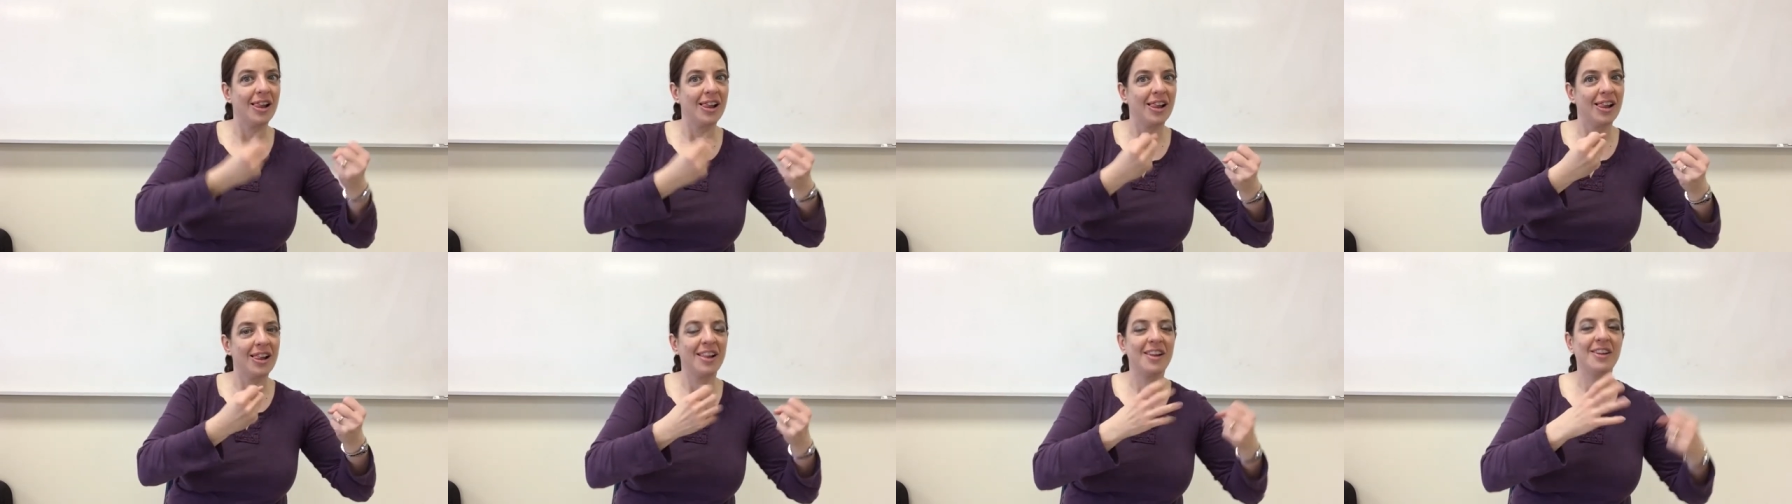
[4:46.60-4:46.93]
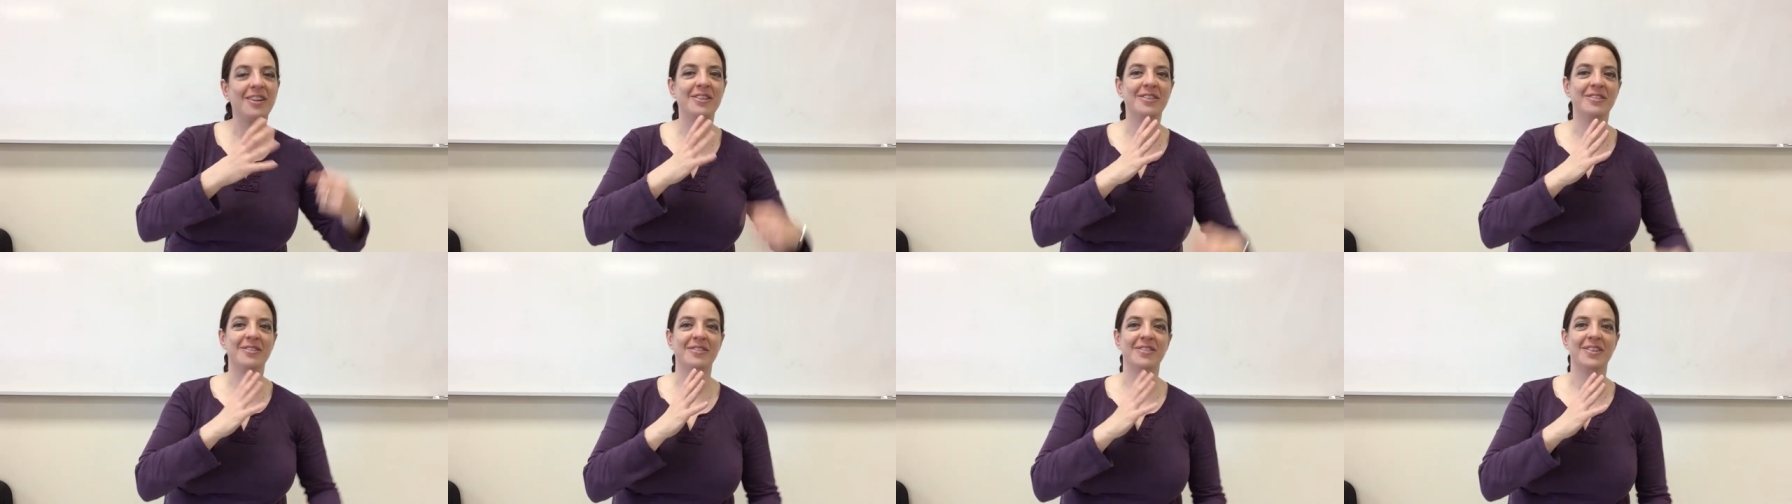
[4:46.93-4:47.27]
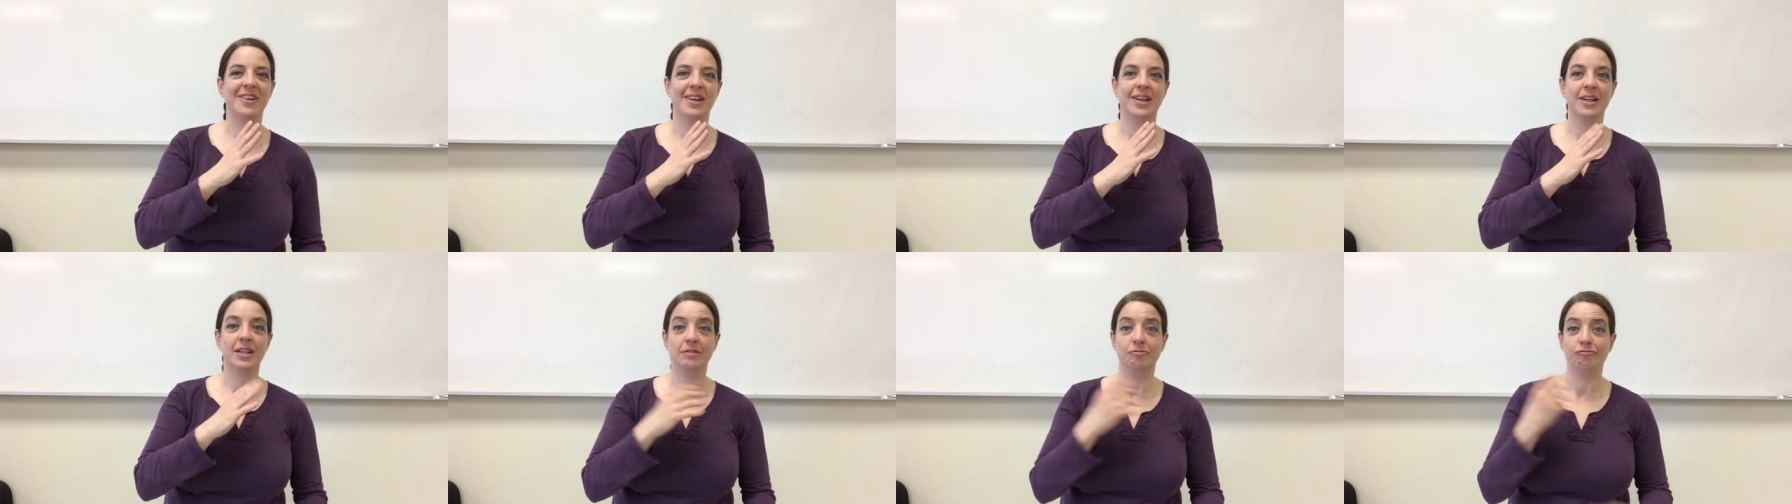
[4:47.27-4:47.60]
so my
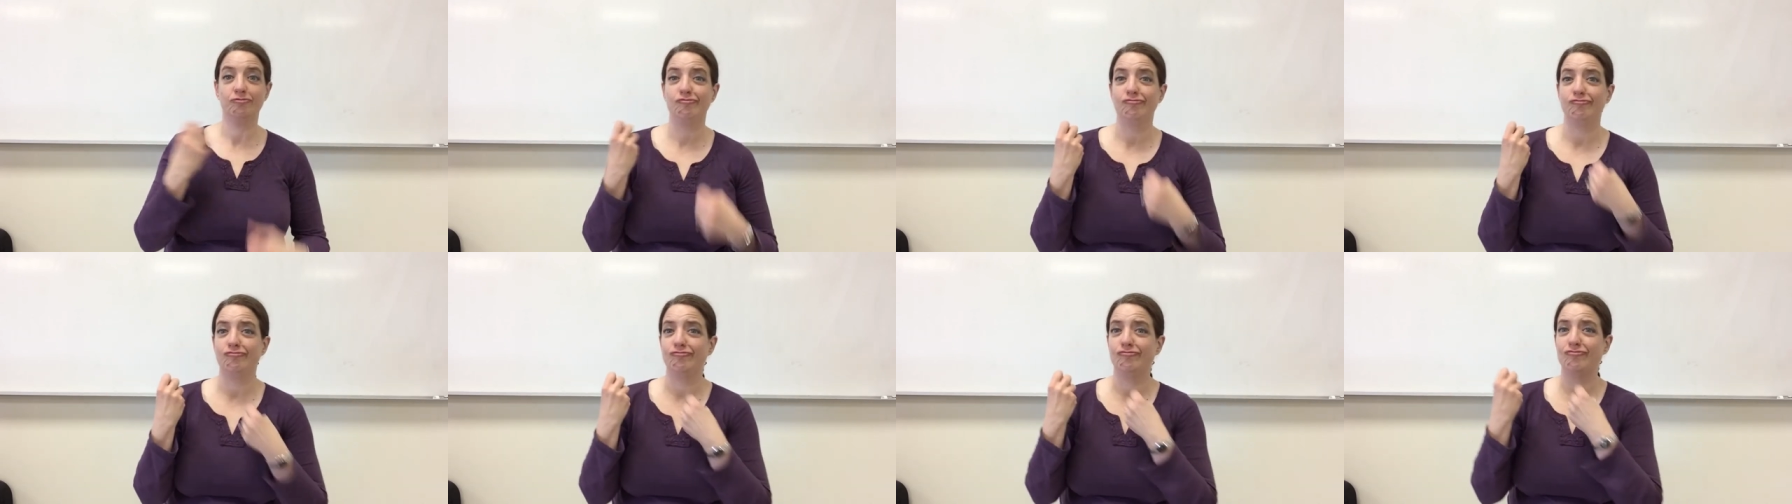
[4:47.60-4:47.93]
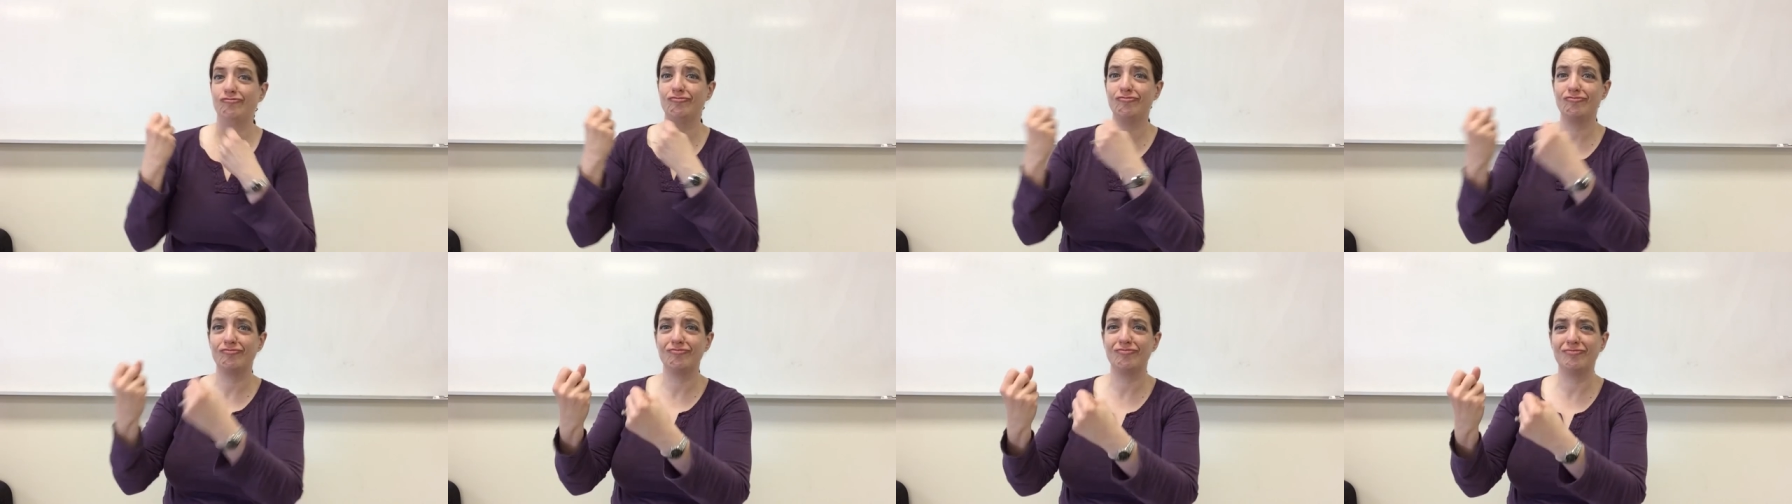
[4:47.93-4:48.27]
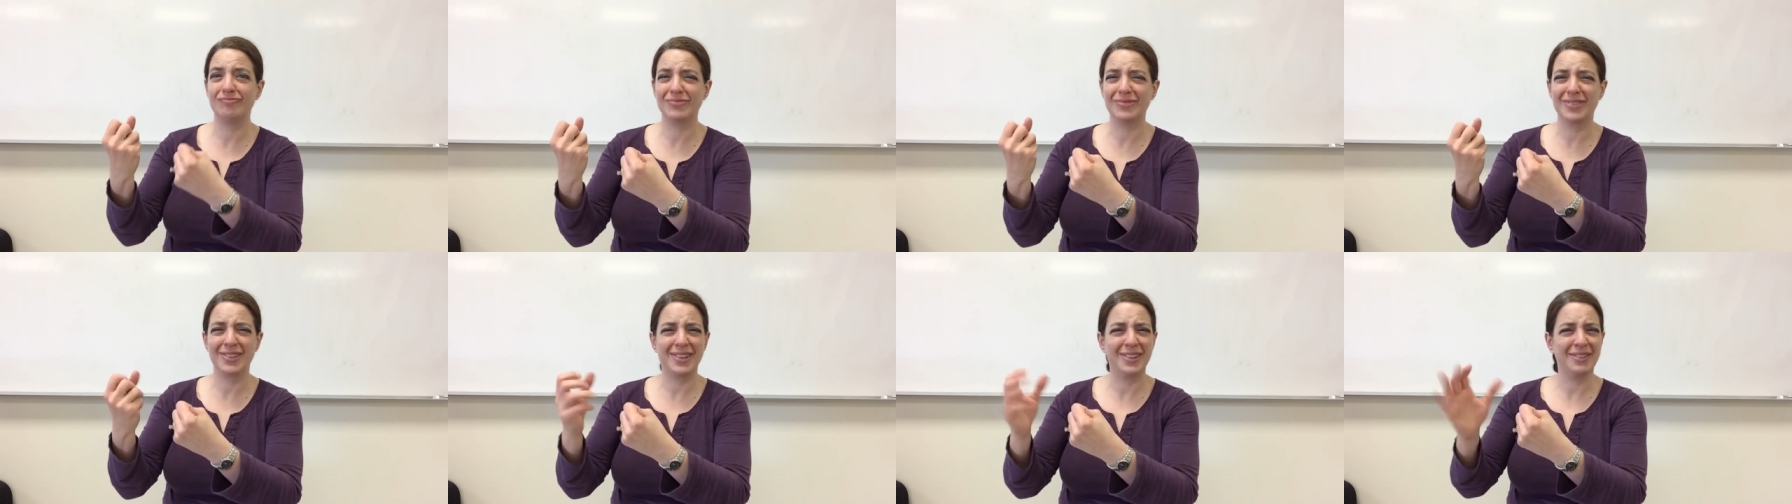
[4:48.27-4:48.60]
nephew can turn the wheel
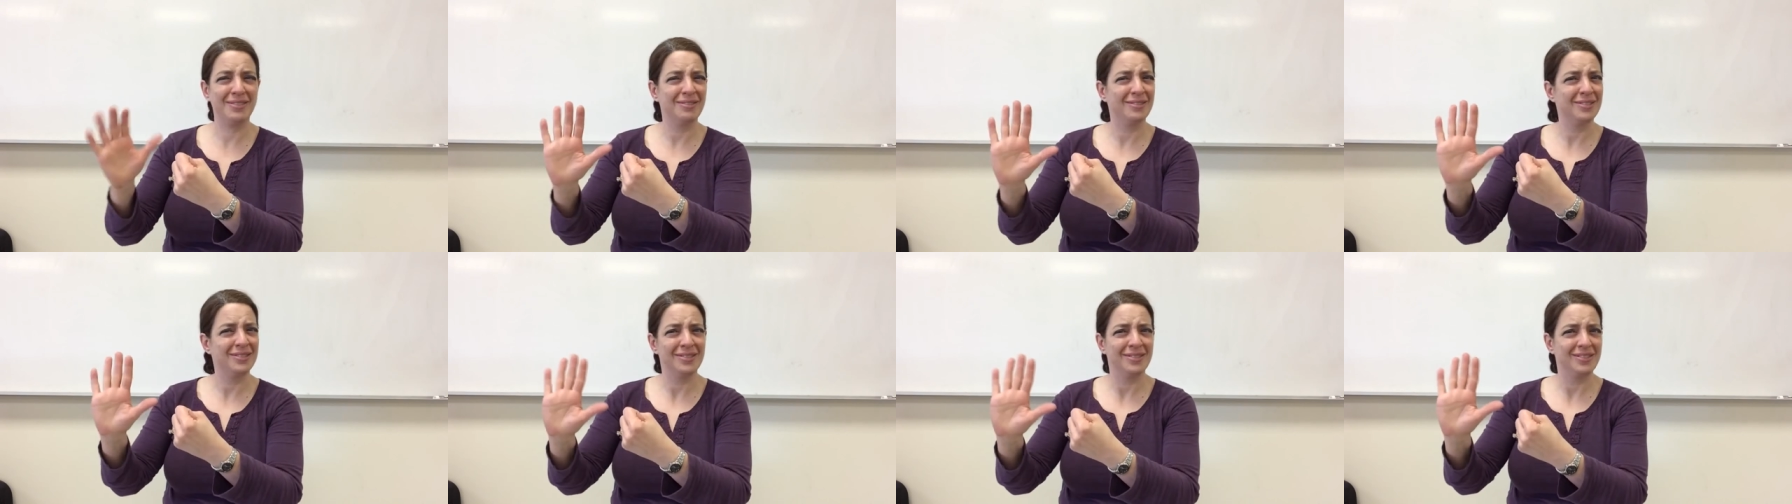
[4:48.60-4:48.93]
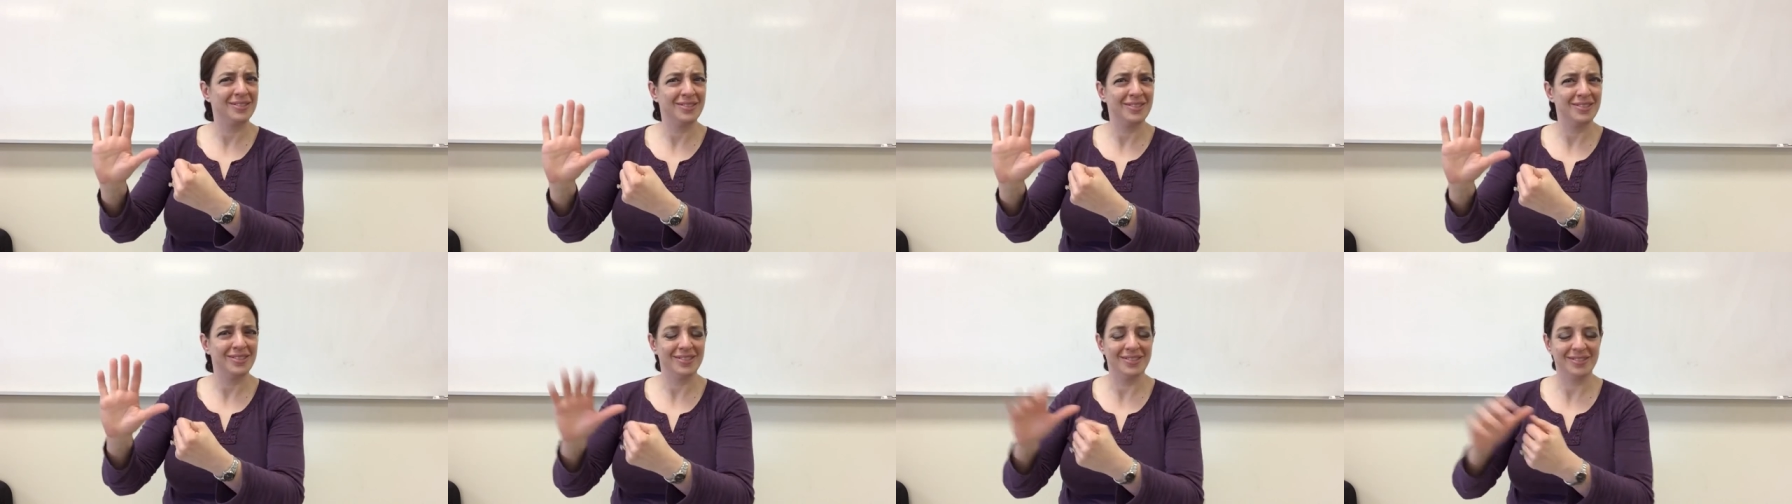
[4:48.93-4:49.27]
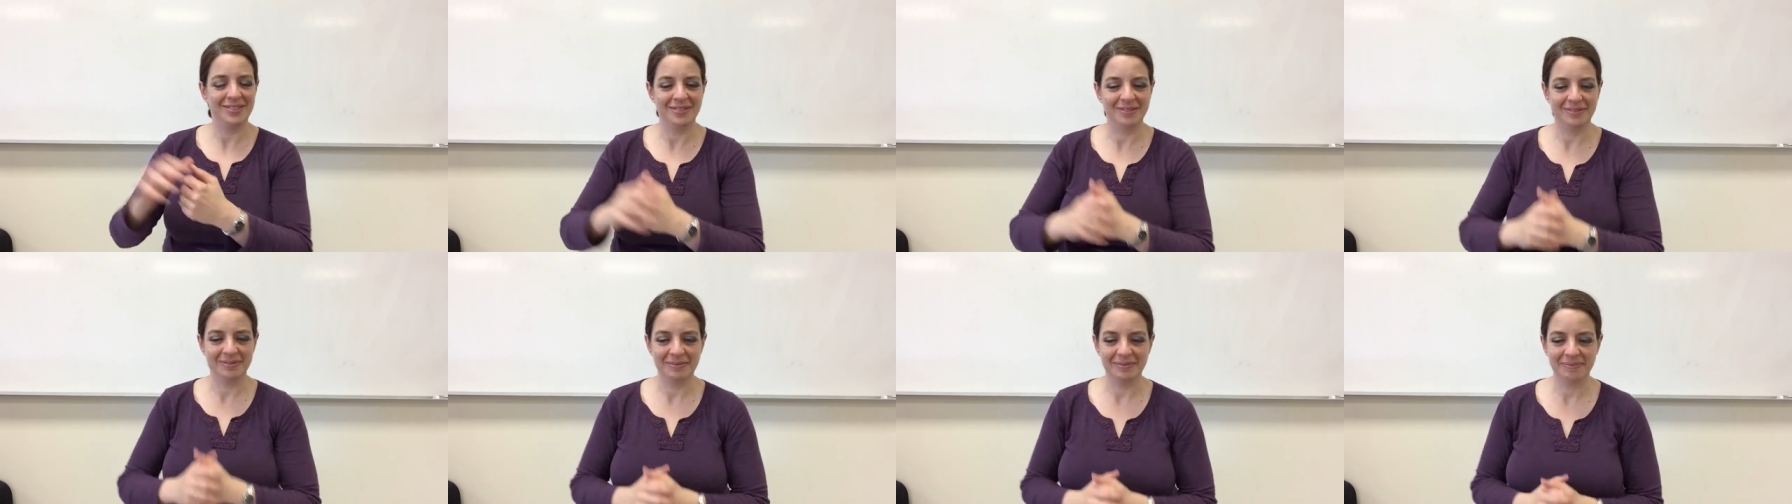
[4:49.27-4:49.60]
but he's not going down
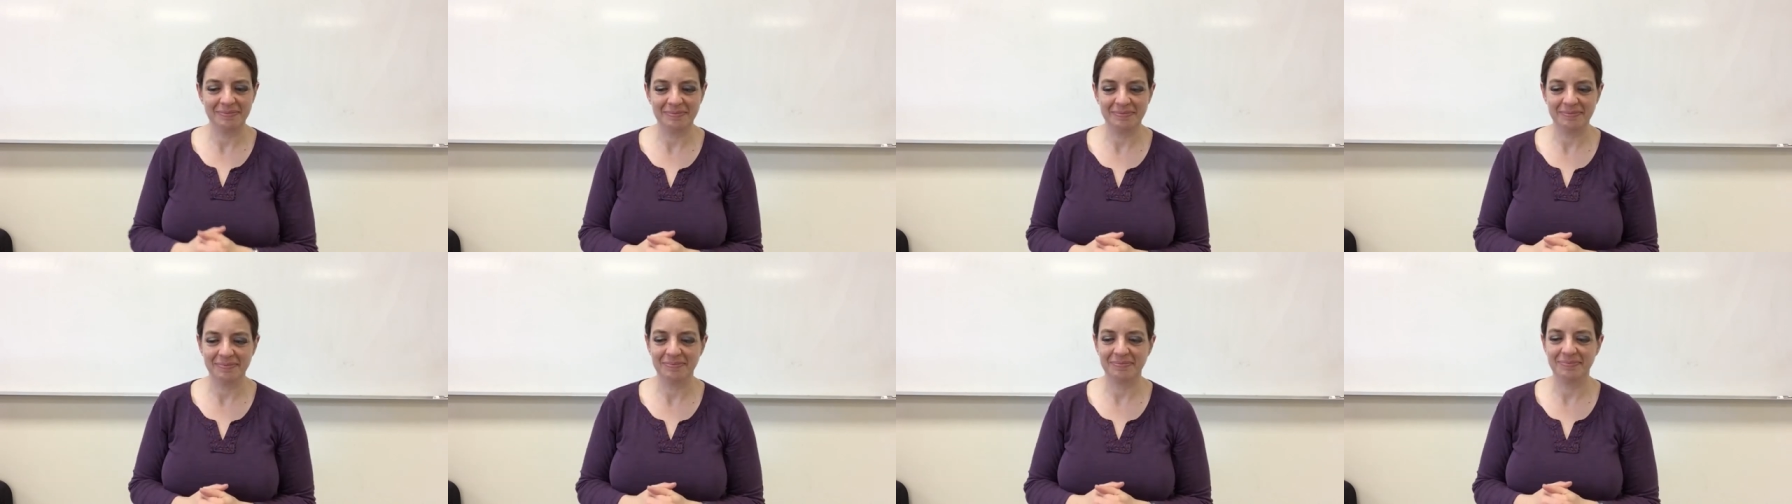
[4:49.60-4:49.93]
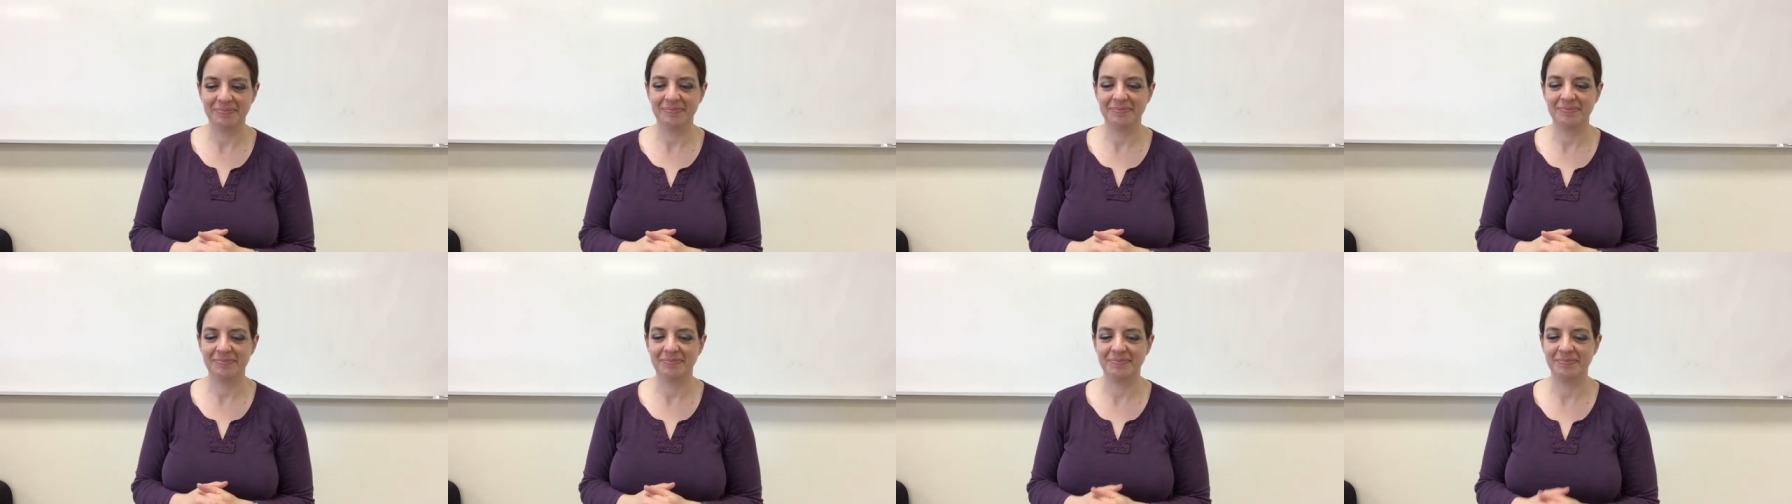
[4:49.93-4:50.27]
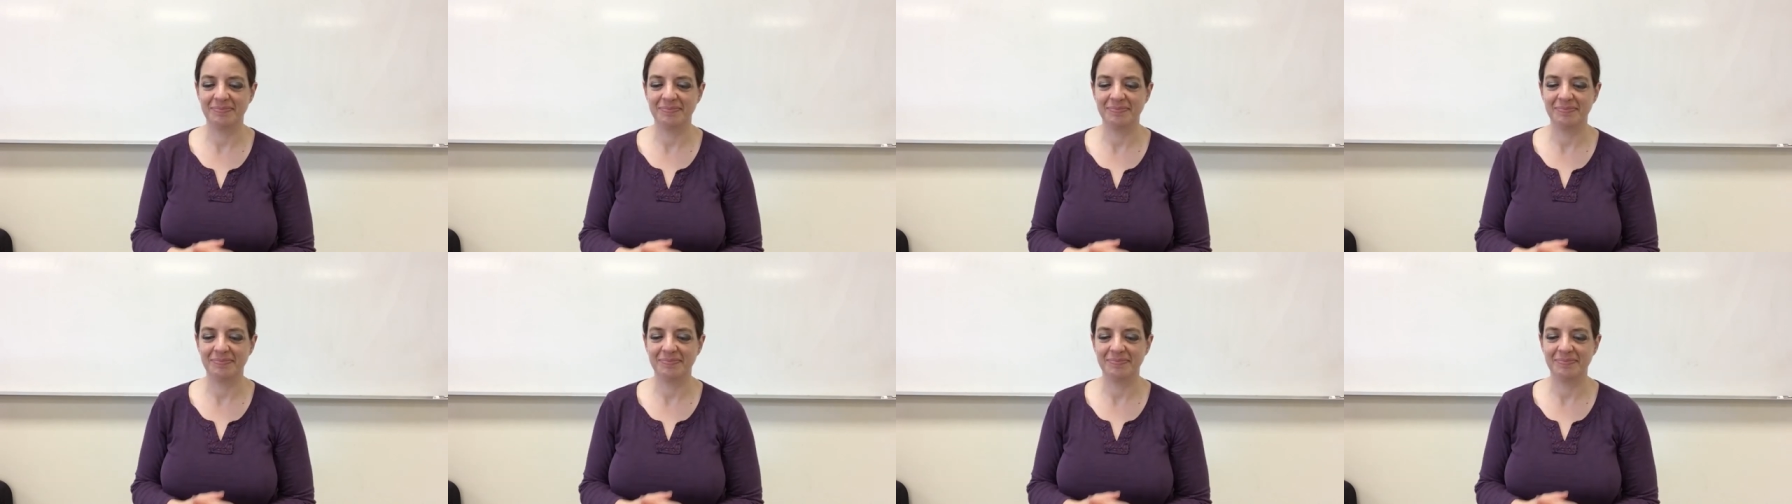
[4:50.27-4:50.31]
the road anywhere